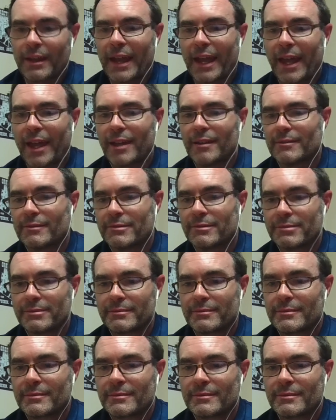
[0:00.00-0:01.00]
have
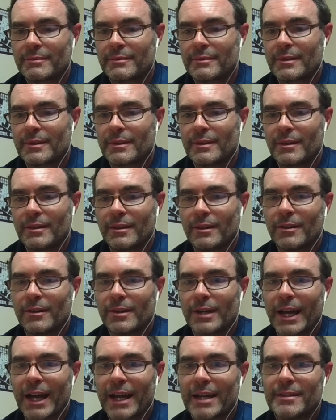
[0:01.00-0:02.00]
all
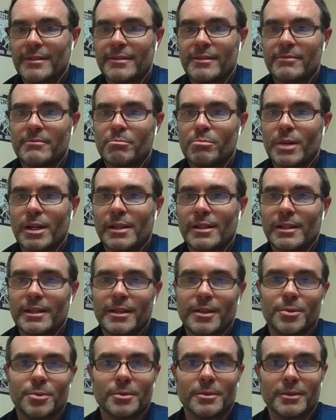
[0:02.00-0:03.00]
kinds of
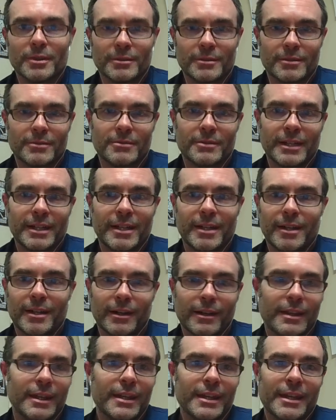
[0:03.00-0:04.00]
molecules of air
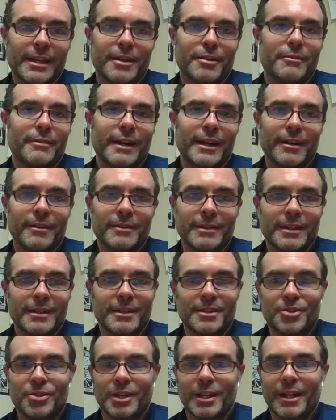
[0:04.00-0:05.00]
kicking around in
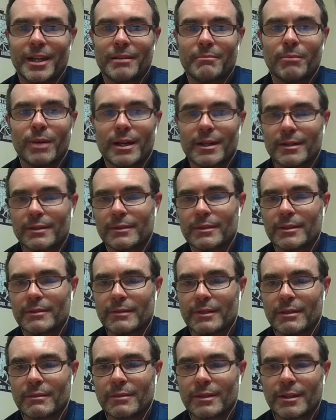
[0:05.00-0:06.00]
a giant model that
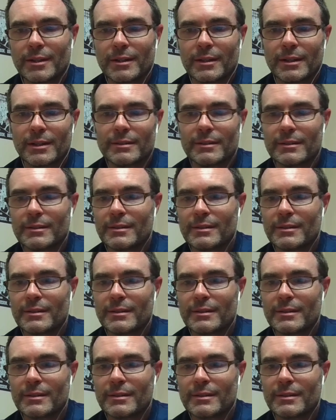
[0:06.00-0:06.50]
required a